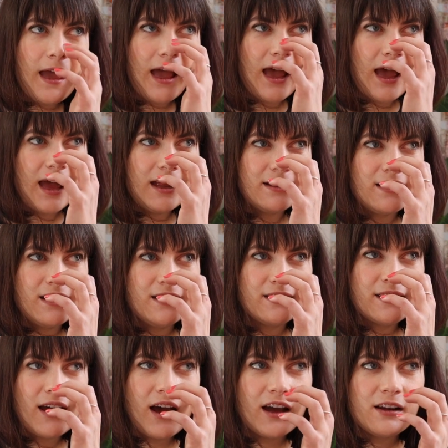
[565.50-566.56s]
and
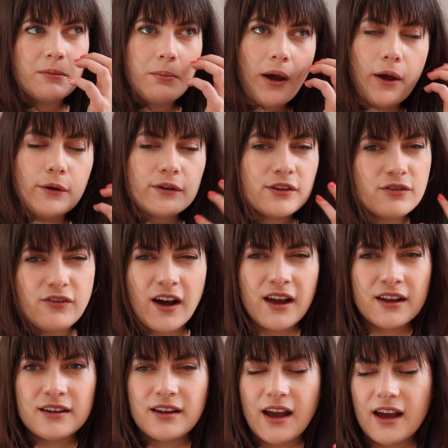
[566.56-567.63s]
is kind of pokes
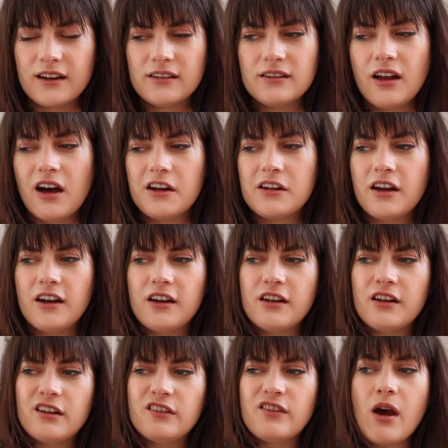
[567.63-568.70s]
fun at a lot
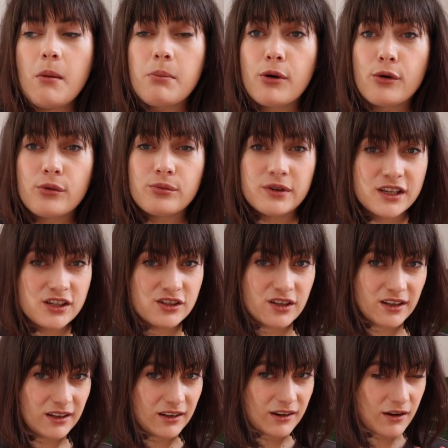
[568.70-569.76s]
of
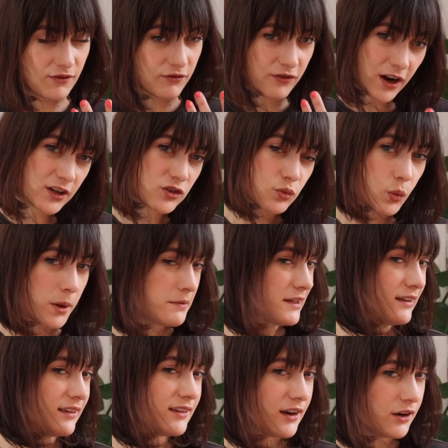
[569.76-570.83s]
Parisian French
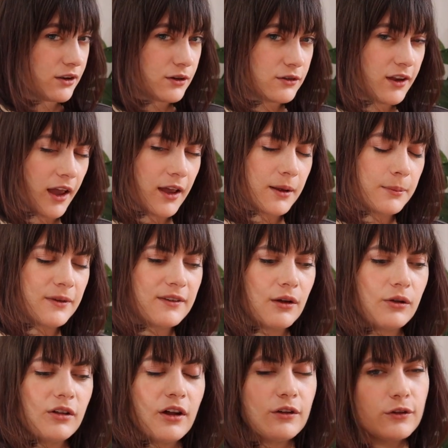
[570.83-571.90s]
women stereotypes.
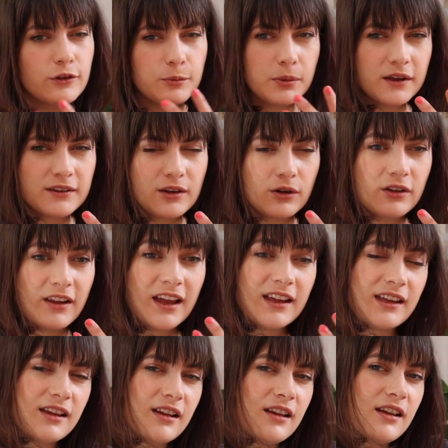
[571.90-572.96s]
So a lot of those books are
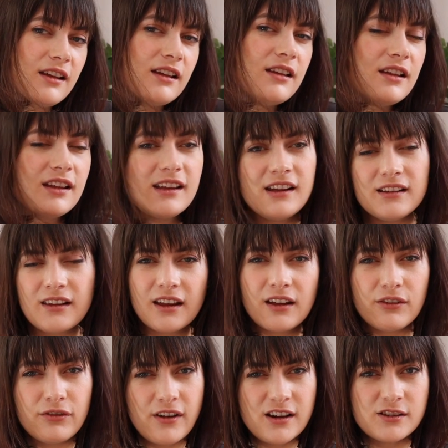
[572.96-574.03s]
like, eat like
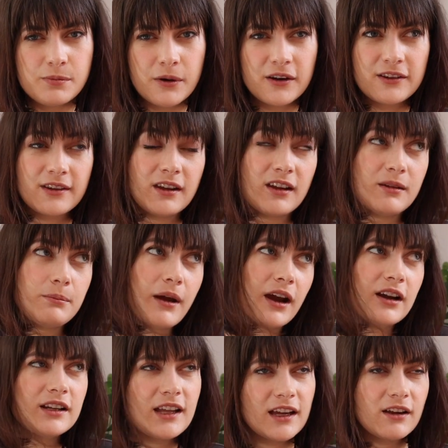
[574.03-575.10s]
a French person,
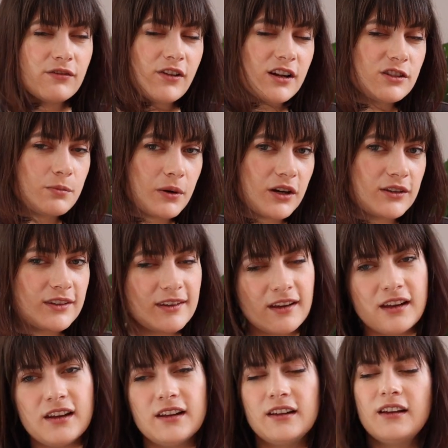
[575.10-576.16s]
parent like a French
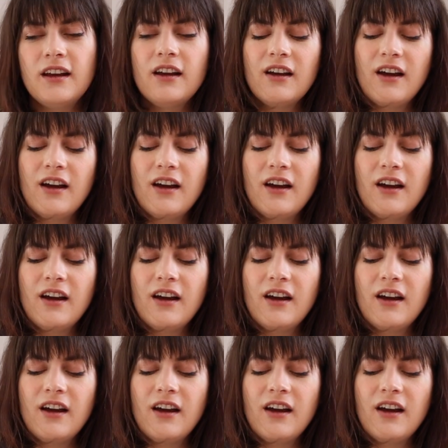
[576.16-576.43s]
person.